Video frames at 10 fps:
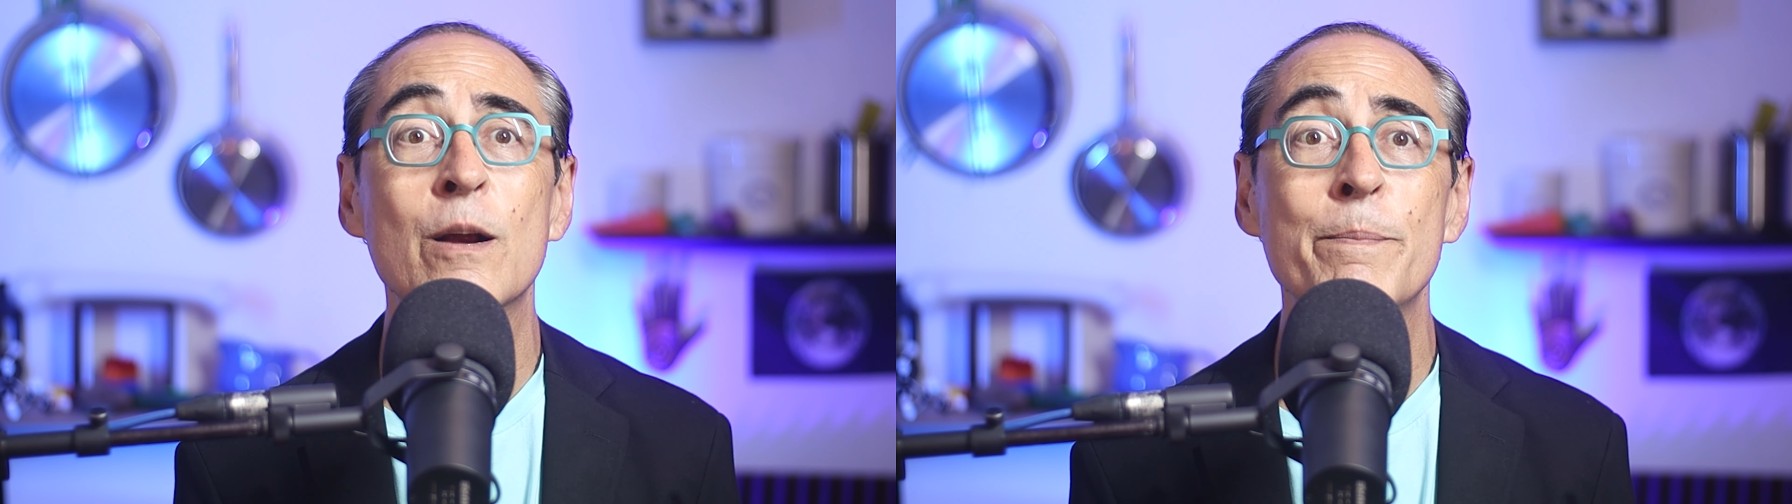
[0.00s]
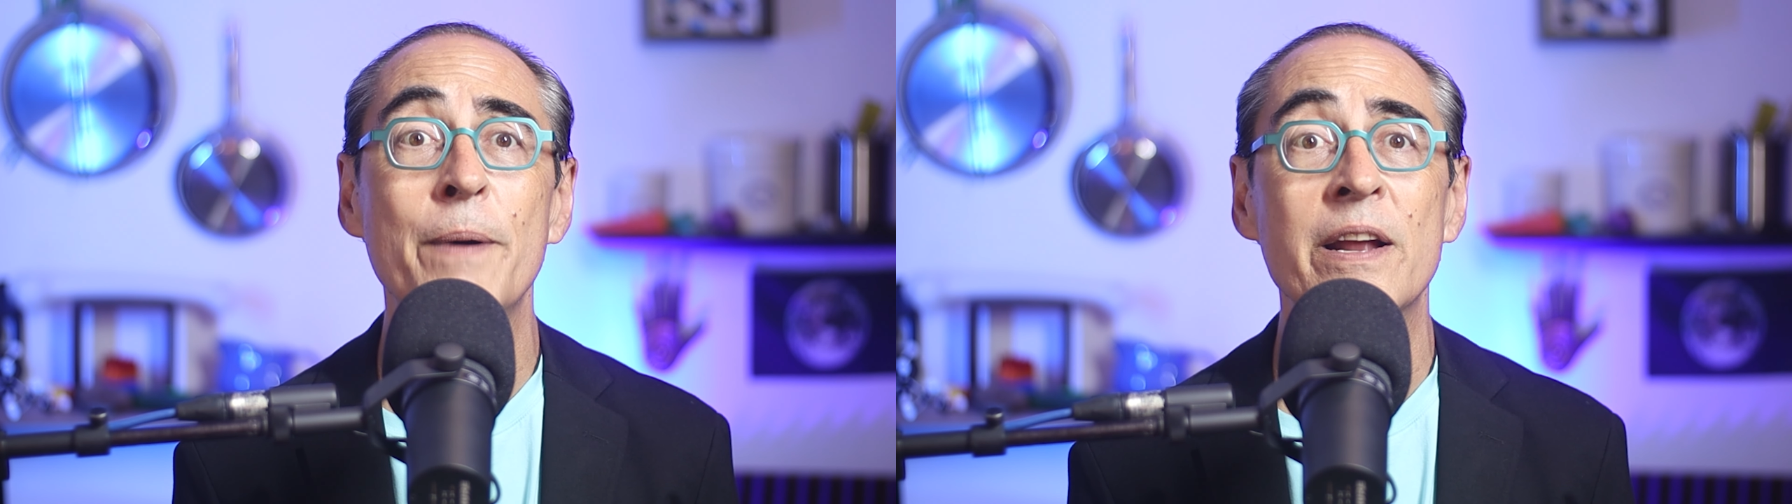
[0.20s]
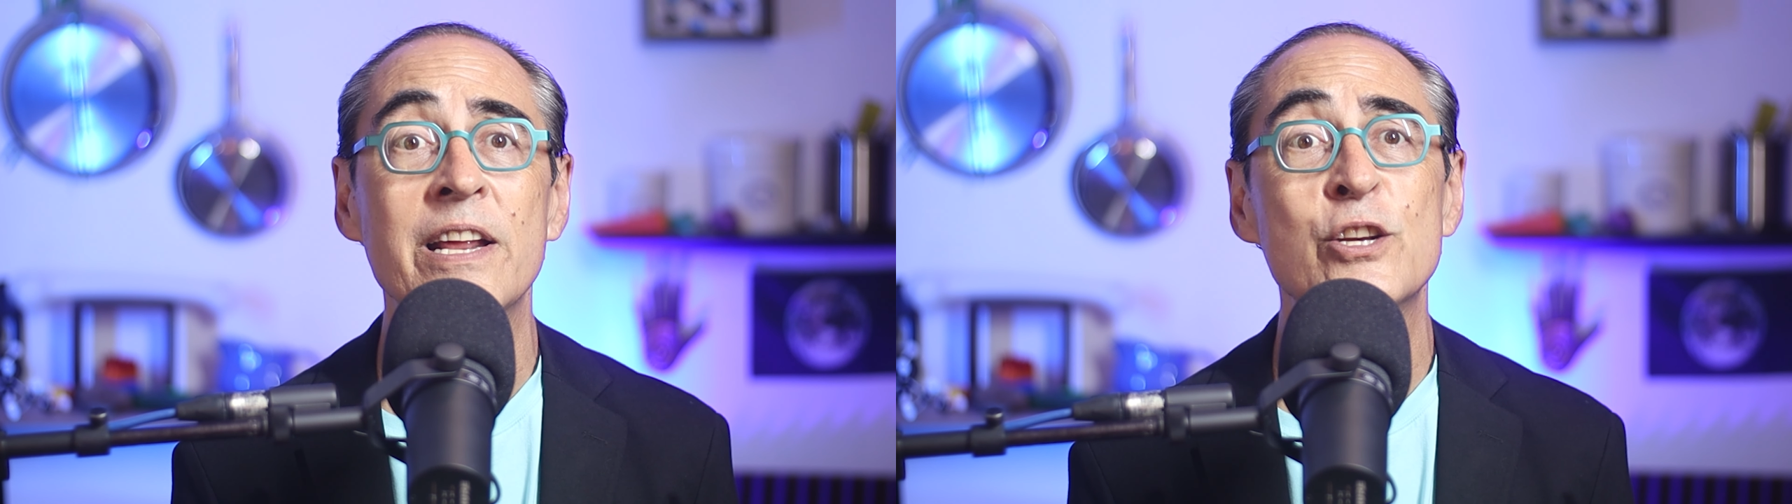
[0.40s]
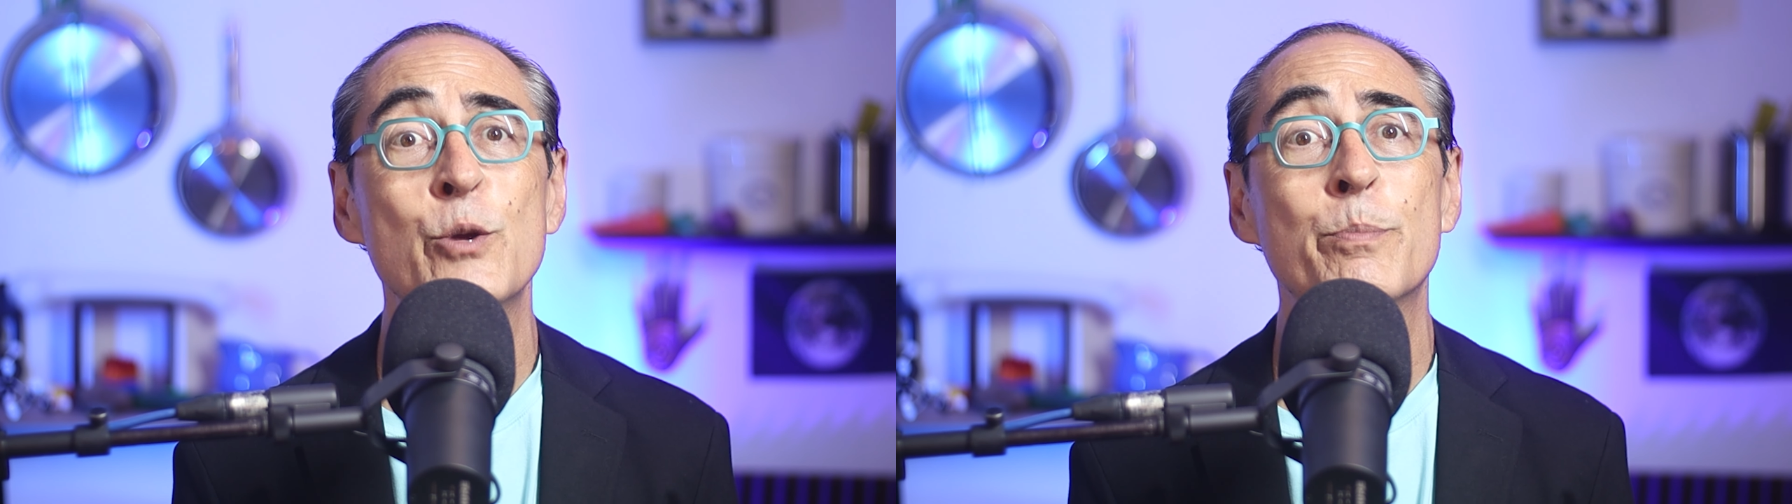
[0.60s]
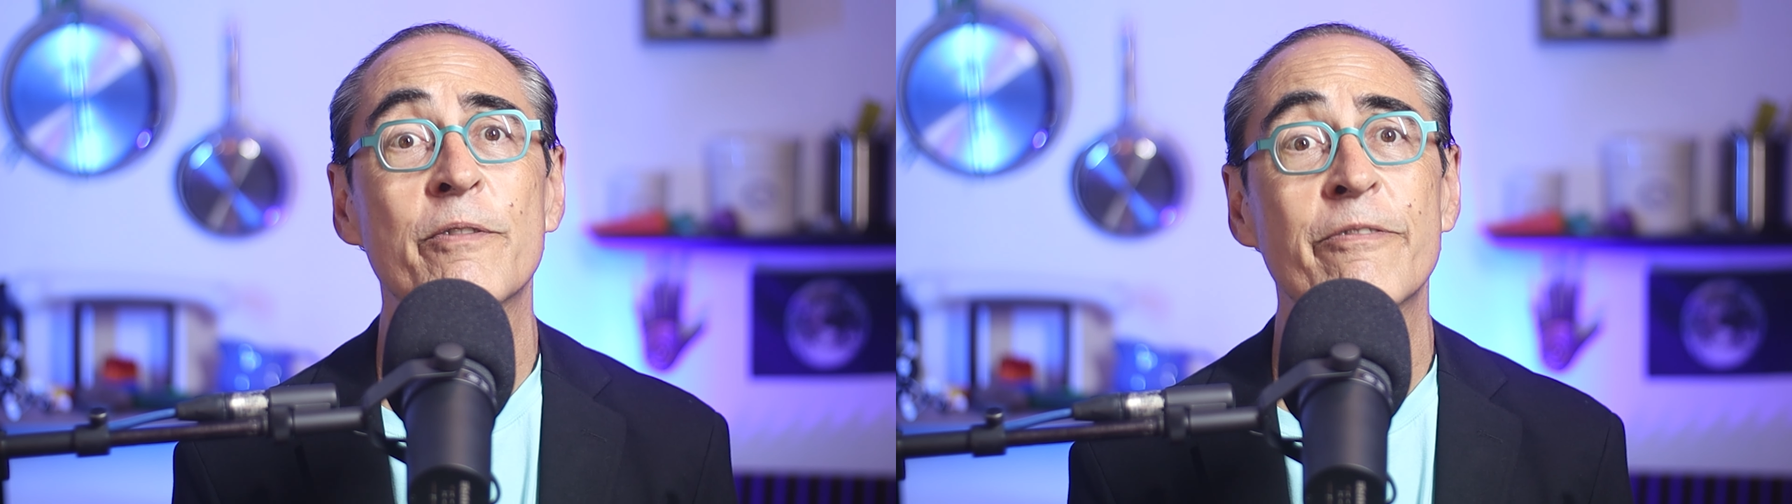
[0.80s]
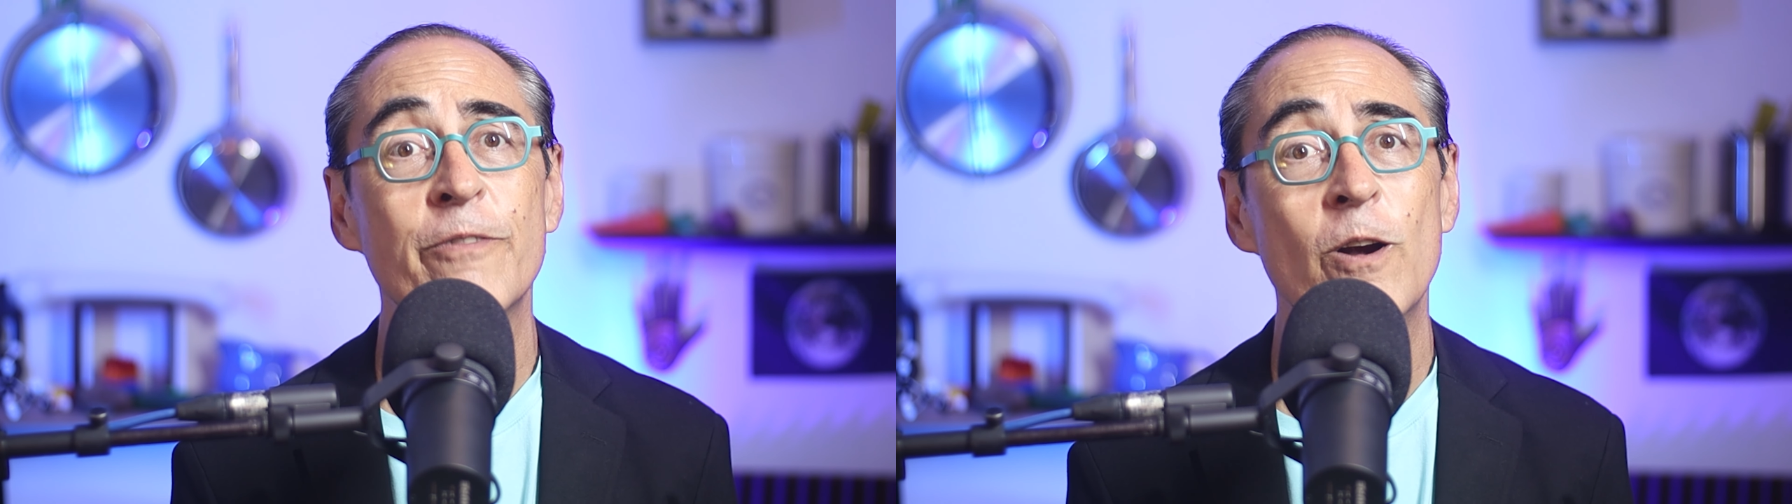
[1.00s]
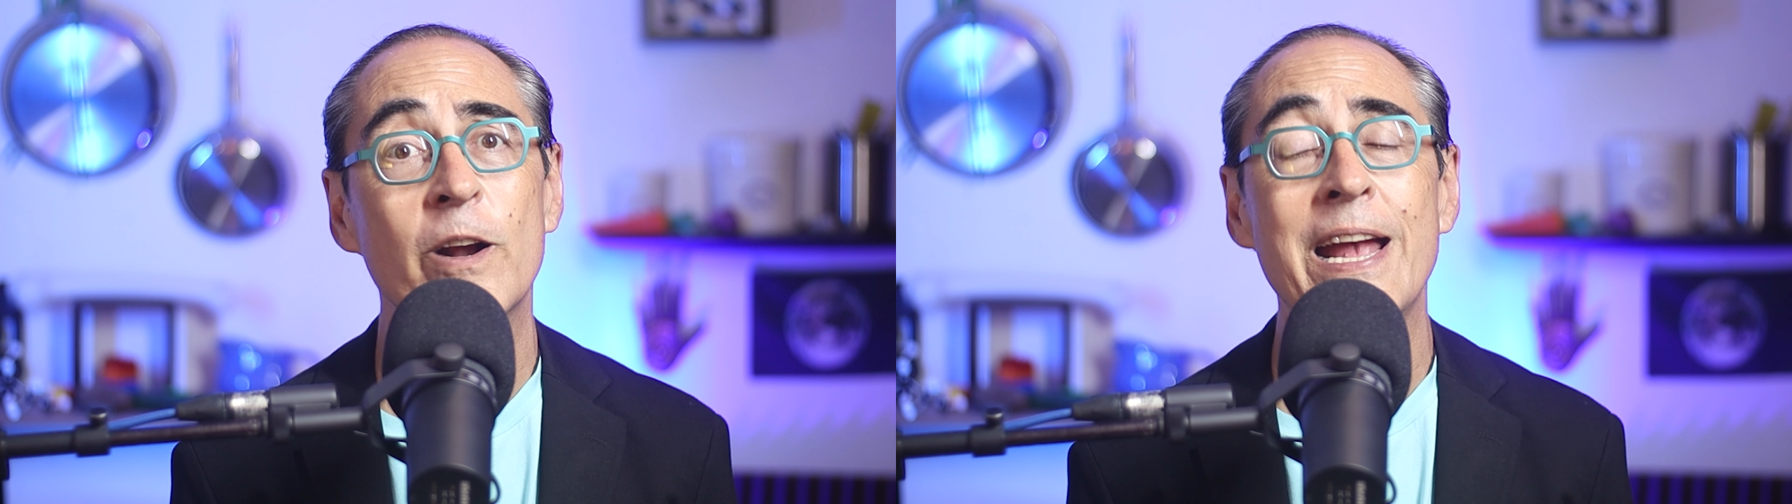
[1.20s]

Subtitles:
your body to prefer